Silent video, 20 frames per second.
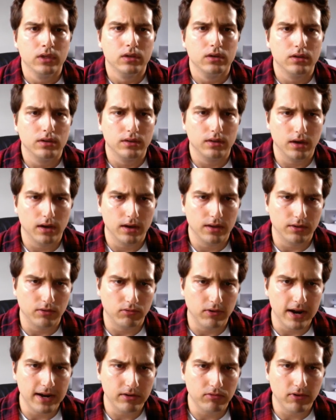The the
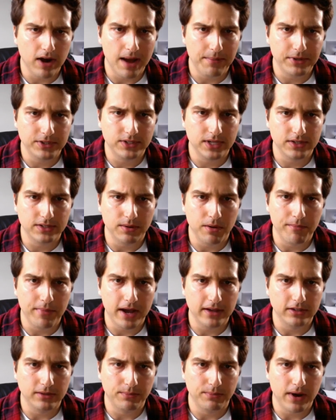Reddit rabbit says I'm
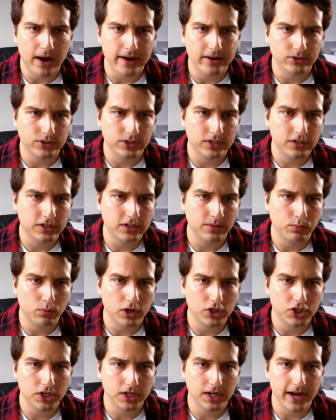about to buy your system. What
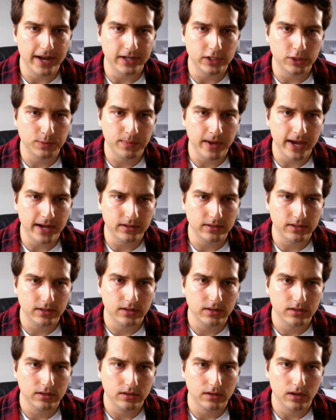should I expect?
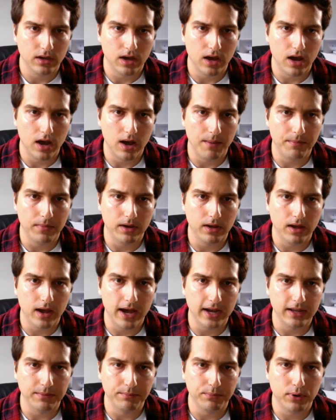Um, I
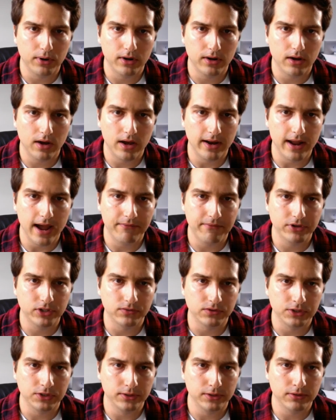can put a, an average of
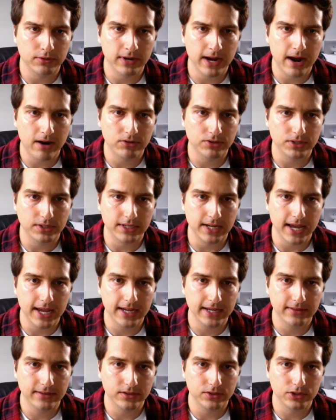two to three hours a day
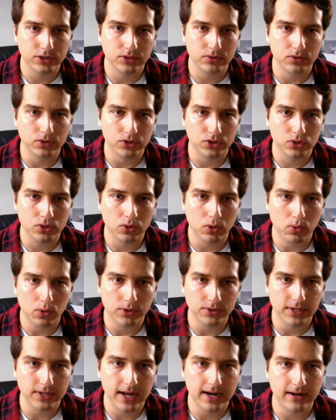in this due to school.
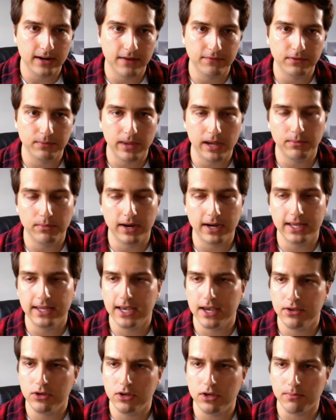Is that enough to make money? Yeah,
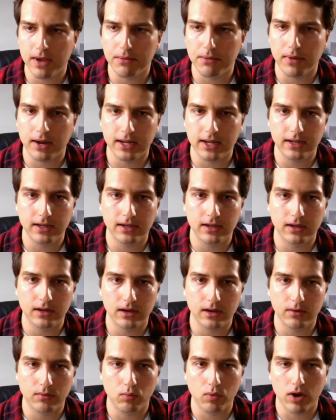you can make money.
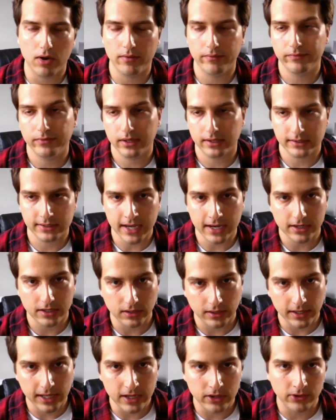Uh, well, like te-
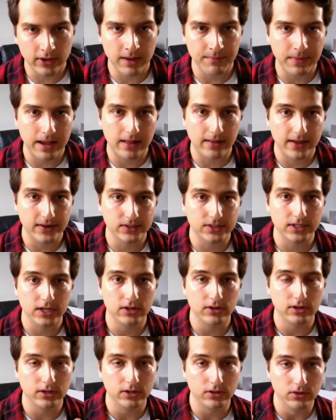legally, I'm not allowed to say you
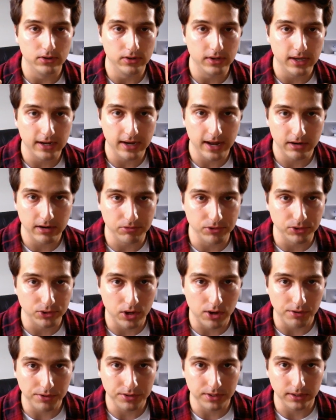can, you can get any results.